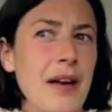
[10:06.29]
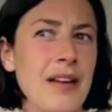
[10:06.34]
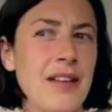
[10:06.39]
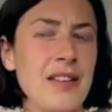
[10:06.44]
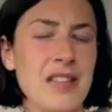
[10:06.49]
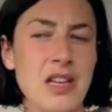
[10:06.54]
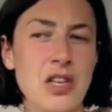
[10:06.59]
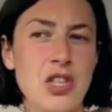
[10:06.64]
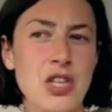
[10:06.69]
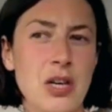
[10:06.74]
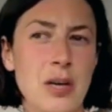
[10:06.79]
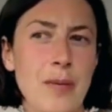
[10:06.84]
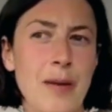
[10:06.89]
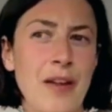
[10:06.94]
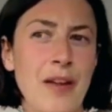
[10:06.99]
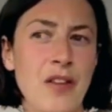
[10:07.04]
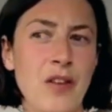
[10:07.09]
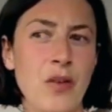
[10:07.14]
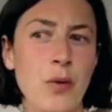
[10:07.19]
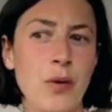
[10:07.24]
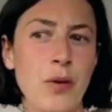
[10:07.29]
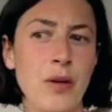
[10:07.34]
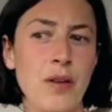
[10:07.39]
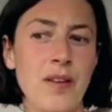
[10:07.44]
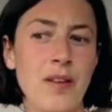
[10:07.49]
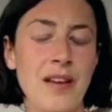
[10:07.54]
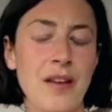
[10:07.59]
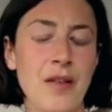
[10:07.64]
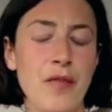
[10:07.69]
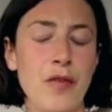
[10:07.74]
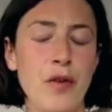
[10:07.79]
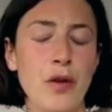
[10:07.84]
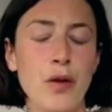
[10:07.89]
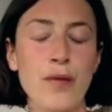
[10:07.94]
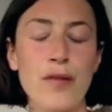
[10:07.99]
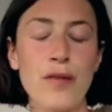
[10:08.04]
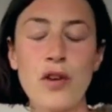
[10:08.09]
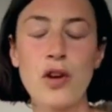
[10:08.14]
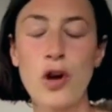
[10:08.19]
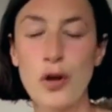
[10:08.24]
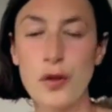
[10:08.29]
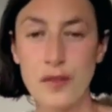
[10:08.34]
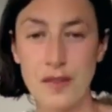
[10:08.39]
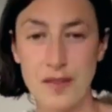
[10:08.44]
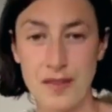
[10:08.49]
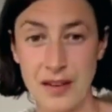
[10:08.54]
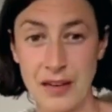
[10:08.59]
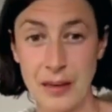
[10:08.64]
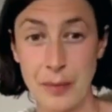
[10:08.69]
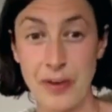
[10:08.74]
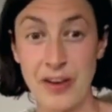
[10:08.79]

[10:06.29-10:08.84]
and teaching about the oils evolves constantly,